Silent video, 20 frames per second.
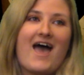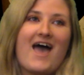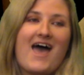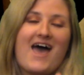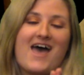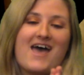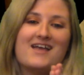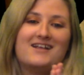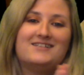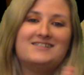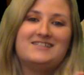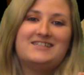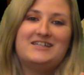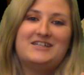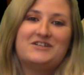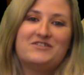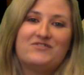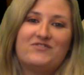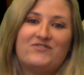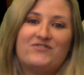And
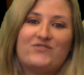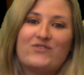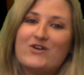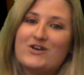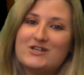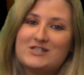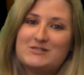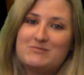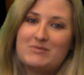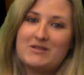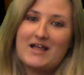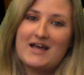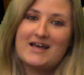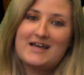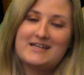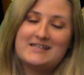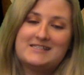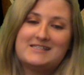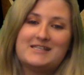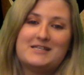in first
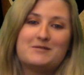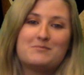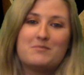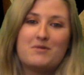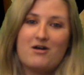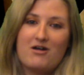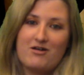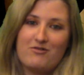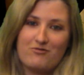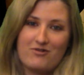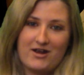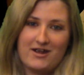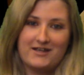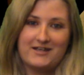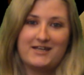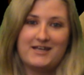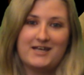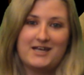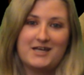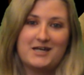place in my
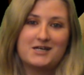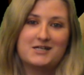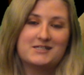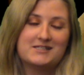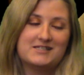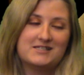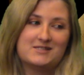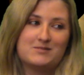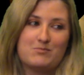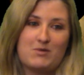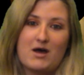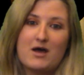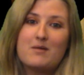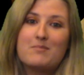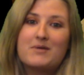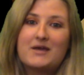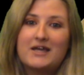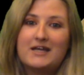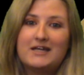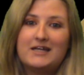ranking, because it's my
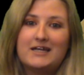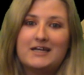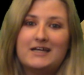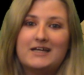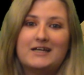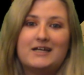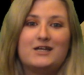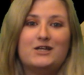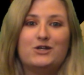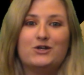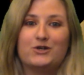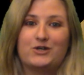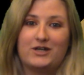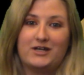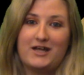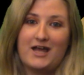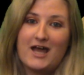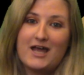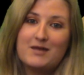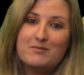opinion and you
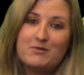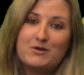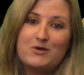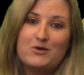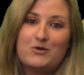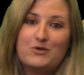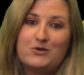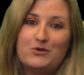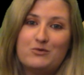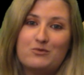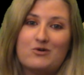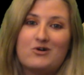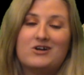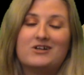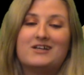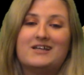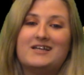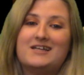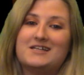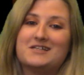can hate me all you
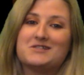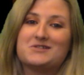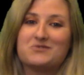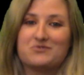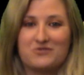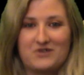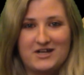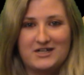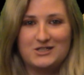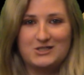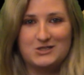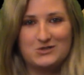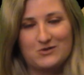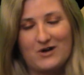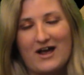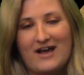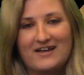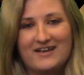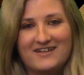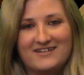want, is Red
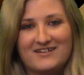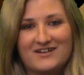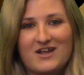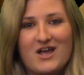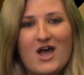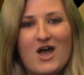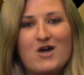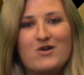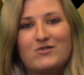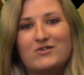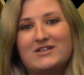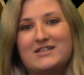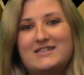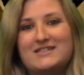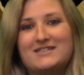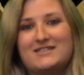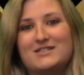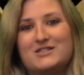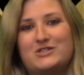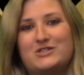Dragon. Released in